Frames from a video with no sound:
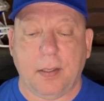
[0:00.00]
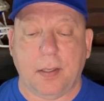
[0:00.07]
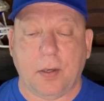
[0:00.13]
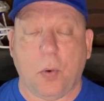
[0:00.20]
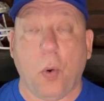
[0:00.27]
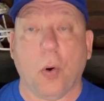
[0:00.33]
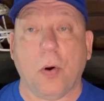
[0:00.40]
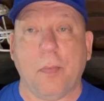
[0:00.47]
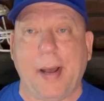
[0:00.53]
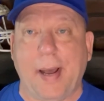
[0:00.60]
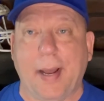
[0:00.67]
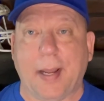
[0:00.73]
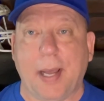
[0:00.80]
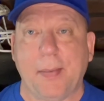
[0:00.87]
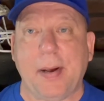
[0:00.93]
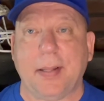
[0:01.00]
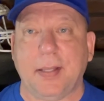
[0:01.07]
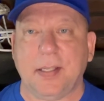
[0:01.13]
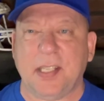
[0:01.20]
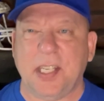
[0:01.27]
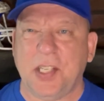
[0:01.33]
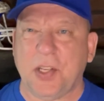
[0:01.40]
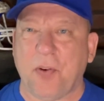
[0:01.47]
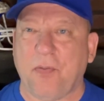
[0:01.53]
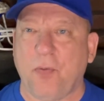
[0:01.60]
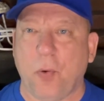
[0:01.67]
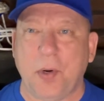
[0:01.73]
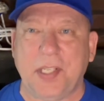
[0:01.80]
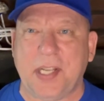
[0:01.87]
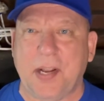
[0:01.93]
Quarterback. How about this? He's our
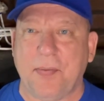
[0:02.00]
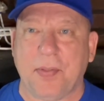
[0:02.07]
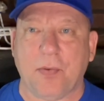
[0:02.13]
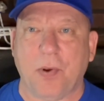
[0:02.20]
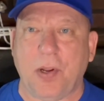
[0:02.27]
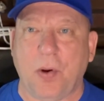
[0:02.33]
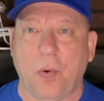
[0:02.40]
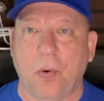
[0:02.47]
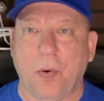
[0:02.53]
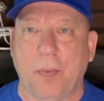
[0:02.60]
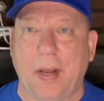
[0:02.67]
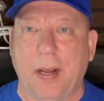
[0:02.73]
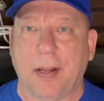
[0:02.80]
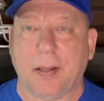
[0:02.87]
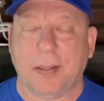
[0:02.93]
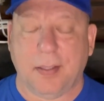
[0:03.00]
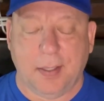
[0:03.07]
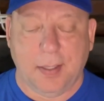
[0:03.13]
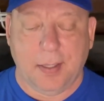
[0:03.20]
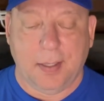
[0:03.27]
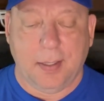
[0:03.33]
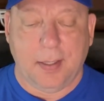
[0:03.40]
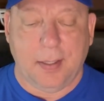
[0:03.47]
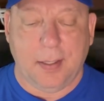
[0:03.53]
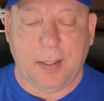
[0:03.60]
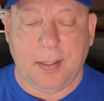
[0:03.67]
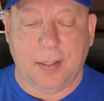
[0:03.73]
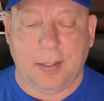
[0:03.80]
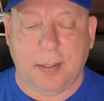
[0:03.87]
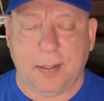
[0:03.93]
47th ranked quarterback.
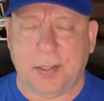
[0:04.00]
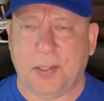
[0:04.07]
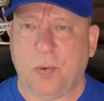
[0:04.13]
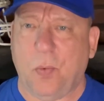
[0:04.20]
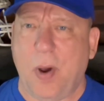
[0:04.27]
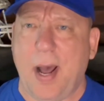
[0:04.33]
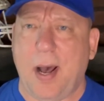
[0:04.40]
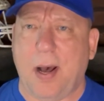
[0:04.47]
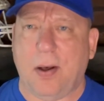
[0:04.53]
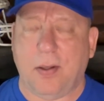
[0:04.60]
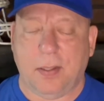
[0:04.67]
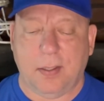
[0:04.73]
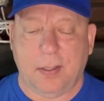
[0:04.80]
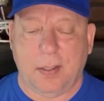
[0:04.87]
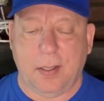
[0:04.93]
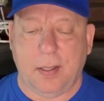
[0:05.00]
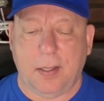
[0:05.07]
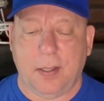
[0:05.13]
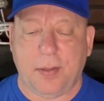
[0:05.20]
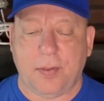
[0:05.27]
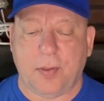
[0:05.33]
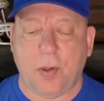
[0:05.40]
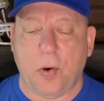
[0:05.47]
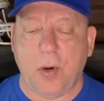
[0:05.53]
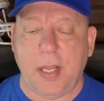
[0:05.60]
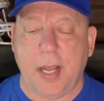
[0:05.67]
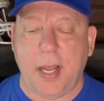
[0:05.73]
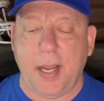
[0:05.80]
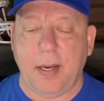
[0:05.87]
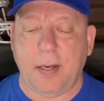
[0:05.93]
So wow.
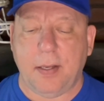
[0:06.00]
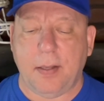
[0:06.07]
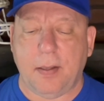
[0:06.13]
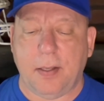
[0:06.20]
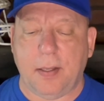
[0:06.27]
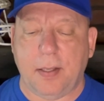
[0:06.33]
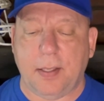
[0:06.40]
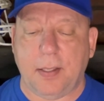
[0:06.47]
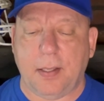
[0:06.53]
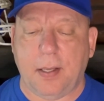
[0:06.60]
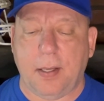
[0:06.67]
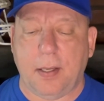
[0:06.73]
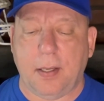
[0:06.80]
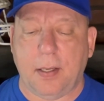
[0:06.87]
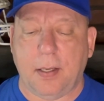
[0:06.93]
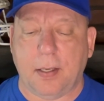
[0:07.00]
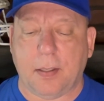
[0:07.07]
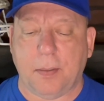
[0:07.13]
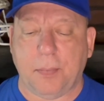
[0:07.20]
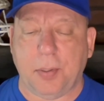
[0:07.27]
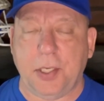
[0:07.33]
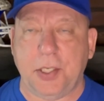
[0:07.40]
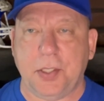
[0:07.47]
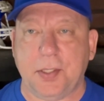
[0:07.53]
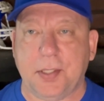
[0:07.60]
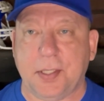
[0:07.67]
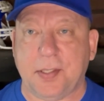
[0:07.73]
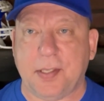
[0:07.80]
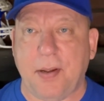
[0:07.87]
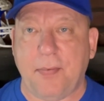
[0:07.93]
38 completions
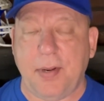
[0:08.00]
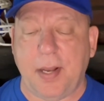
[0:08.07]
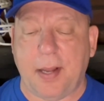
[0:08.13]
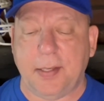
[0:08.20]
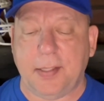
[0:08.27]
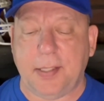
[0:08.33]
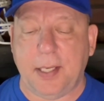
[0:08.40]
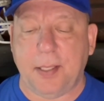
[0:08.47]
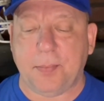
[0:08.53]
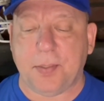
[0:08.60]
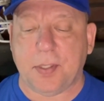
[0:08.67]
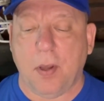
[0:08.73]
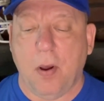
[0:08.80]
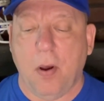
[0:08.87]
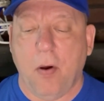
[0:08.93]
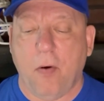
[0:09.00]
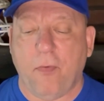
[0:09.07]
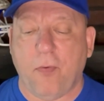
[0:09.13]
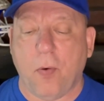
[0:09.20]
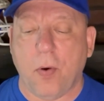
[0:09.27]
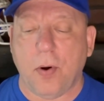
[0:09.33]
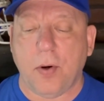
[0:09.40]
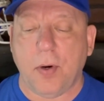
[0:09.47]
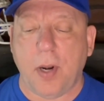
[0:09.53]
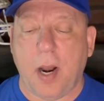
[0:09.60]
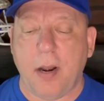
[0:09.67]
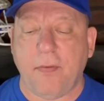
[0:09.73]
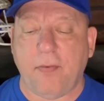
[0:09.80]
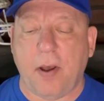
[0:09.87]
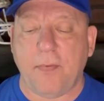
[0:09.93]
of 79 attempts,
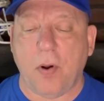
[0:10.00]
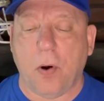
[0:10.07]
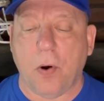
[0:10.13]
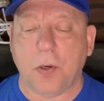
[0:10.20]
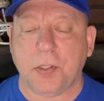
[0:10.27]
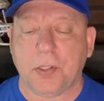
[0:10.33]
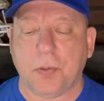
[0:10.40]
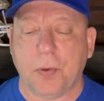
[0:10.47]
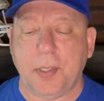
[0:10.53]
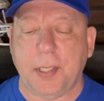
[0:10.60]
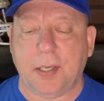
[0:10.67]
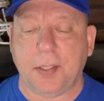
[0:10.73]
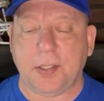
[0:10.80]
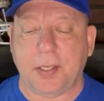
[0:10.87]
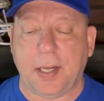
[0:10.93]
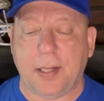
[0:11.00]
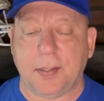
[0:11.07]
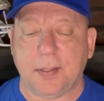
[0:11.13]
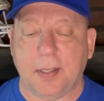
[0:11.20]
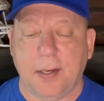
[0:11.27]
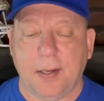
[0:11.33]
495 yards, 3 touchdowns.